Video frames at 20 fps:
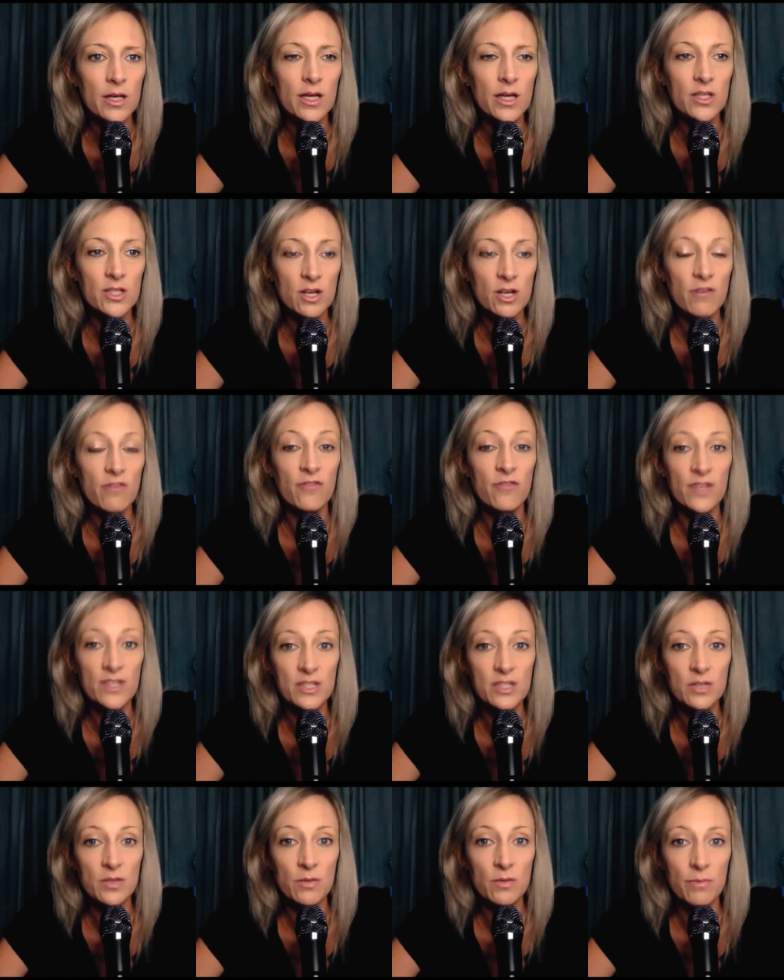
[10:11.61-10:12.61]
is our
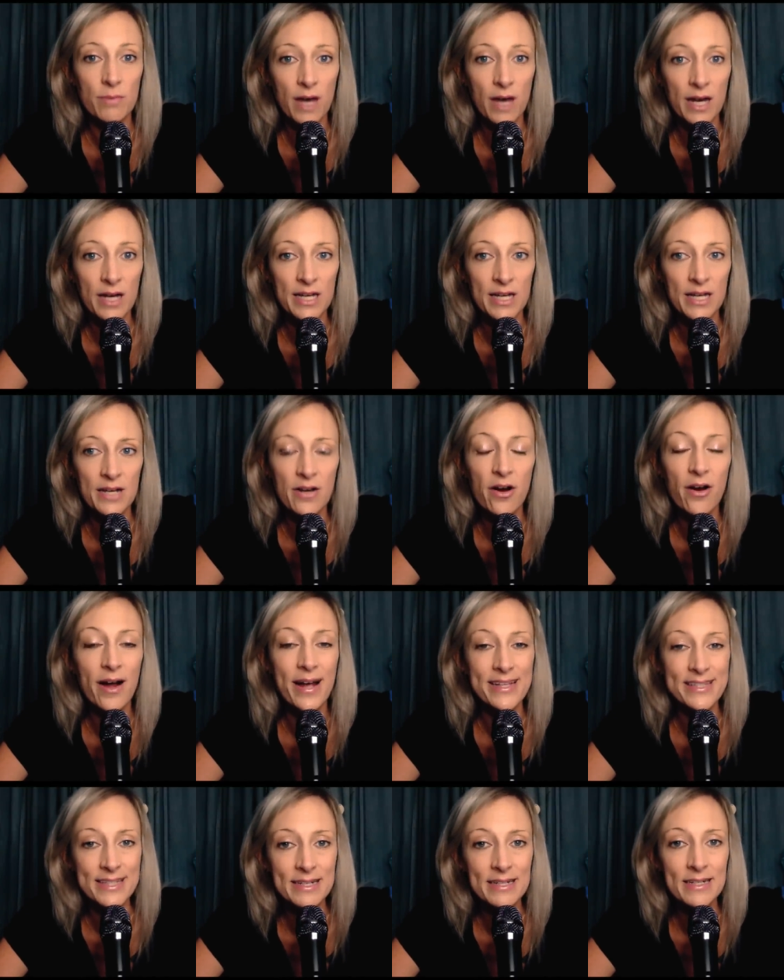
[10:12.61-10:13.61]
physical body and our
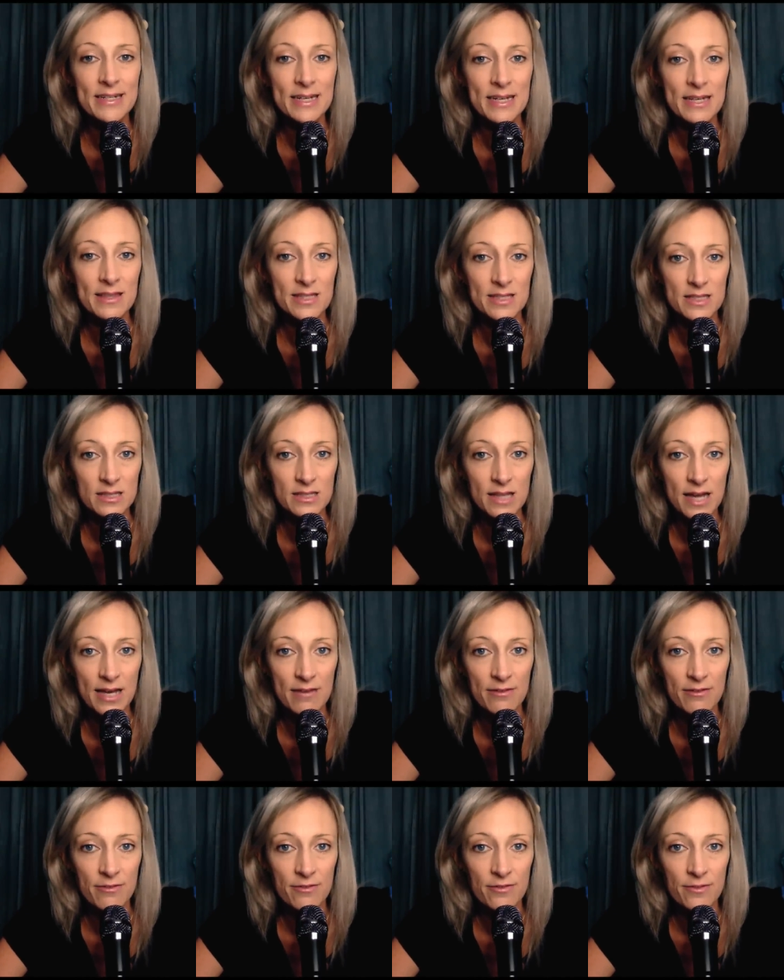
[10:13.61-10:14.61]
identity in this
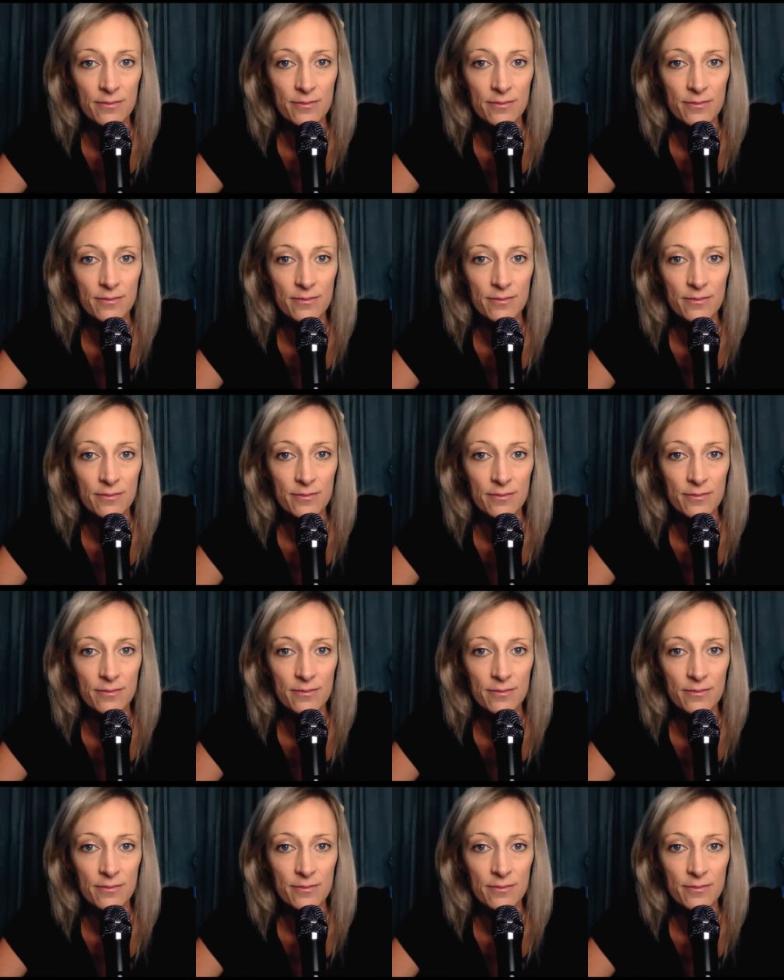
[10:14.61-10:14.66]
life.